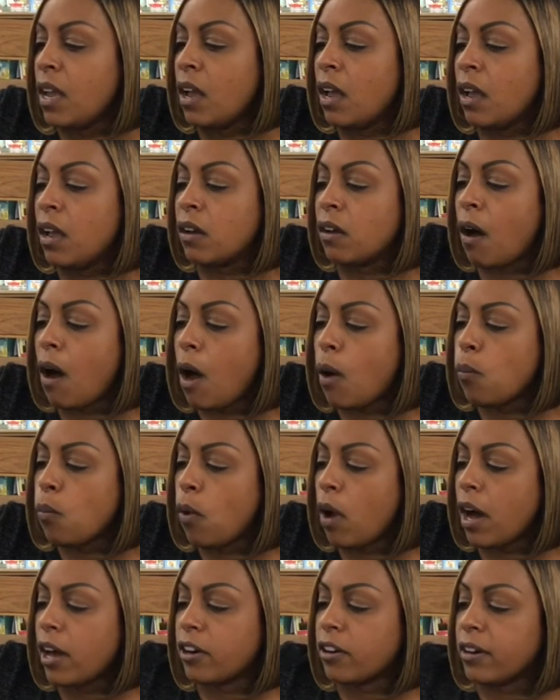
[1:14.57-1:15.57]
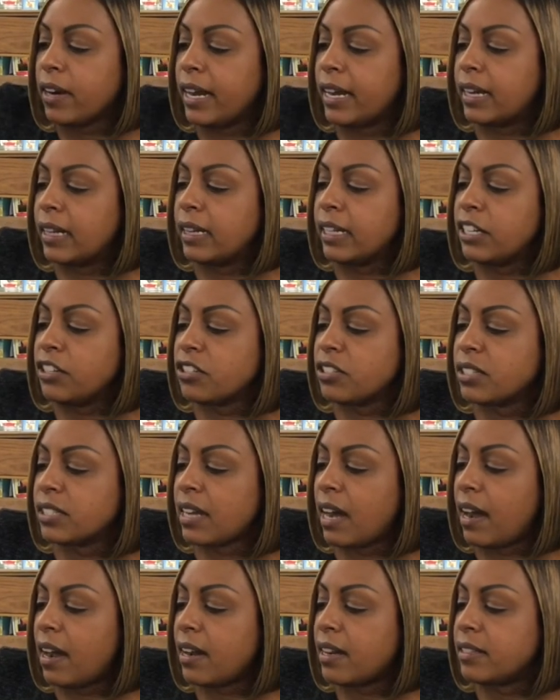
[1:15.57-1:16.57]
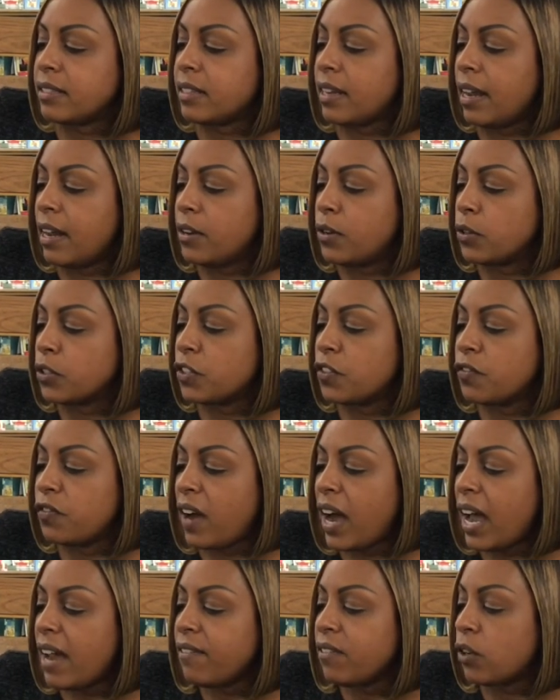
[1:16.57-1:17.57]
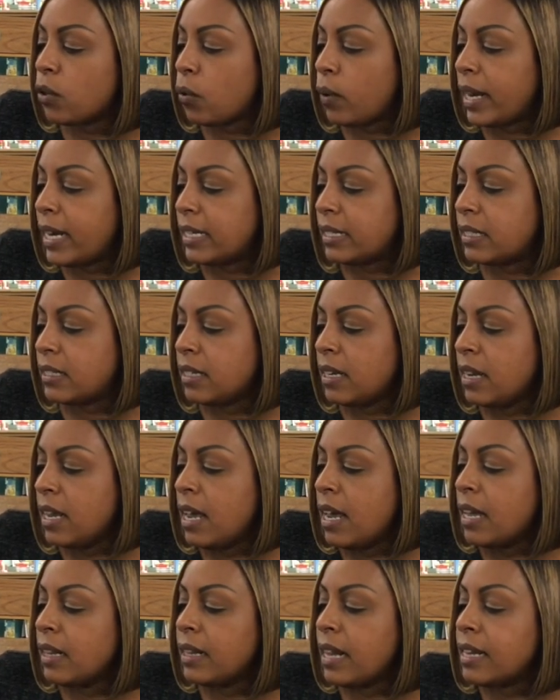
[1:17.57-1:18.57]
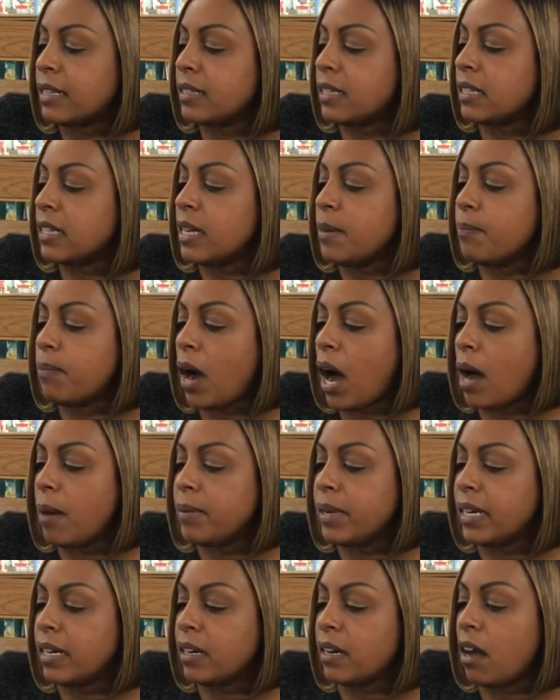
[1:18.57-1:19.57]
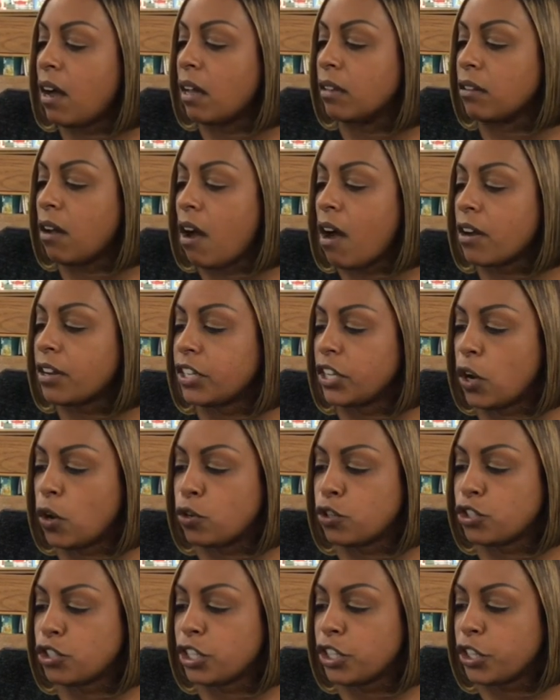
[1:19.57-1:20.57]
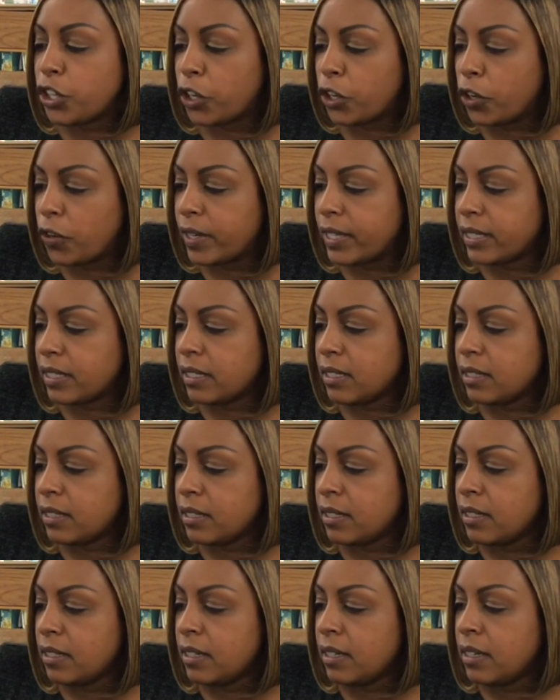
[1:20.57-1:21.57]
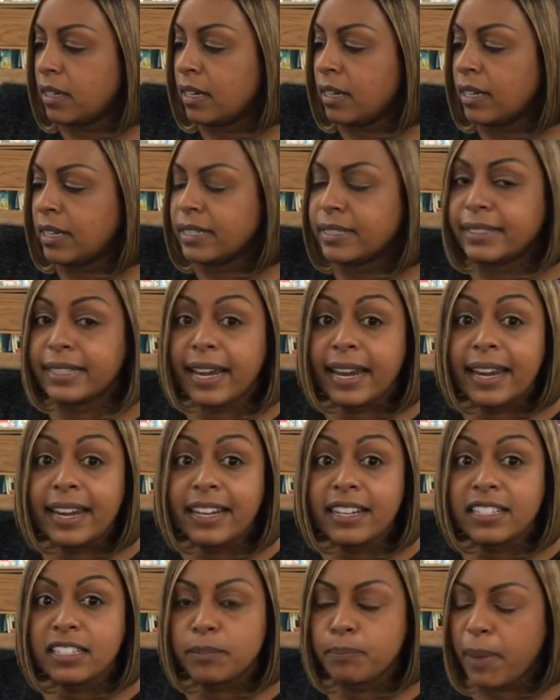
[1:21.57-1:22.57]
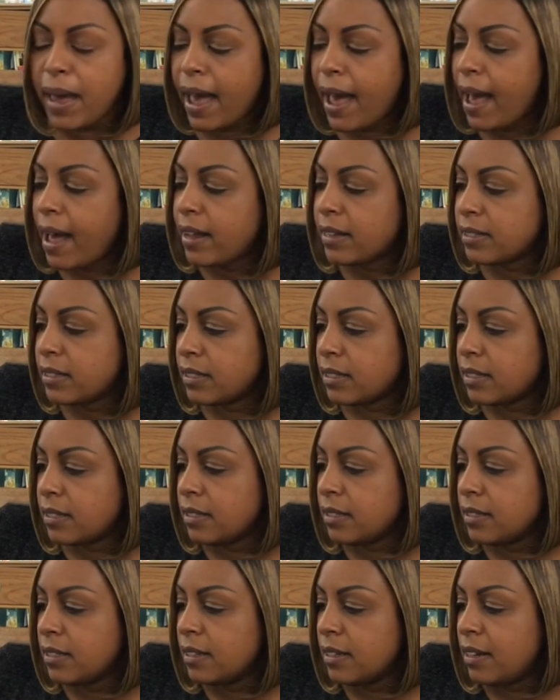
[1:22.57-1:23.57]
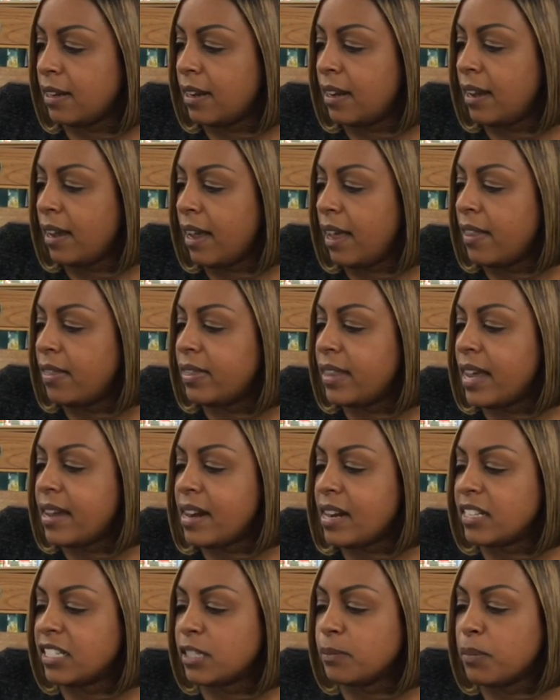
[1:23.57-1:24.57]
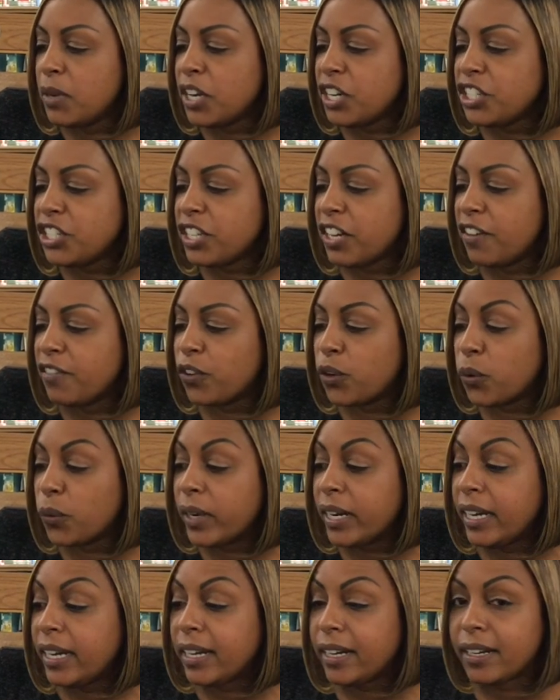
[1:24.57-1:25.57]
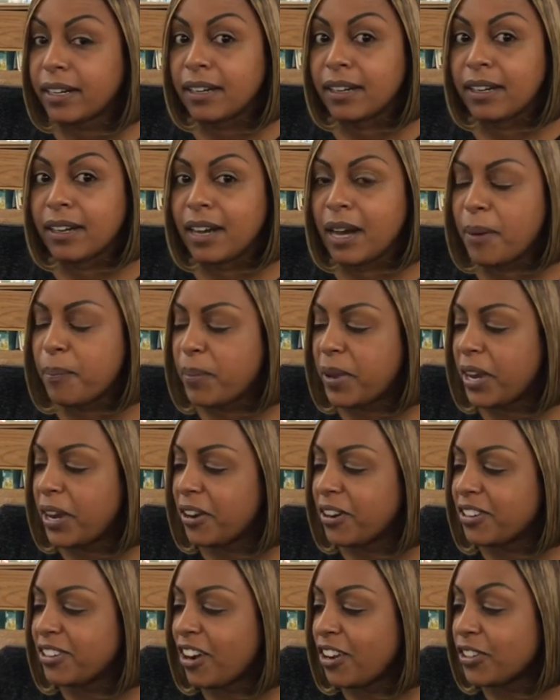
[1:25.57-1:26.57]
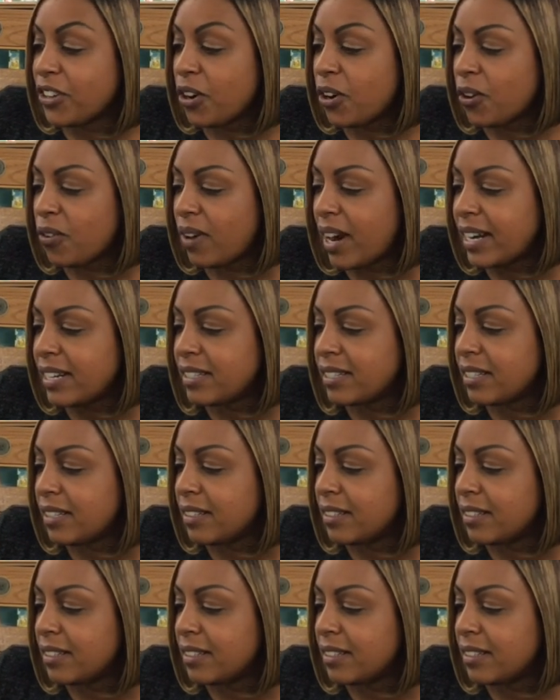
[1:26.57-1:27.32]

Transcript: Calm water and clear skies in those 5 crates lazily bobbing along the ocean current. Days passed, and then a smudge of green appeared on the horizon.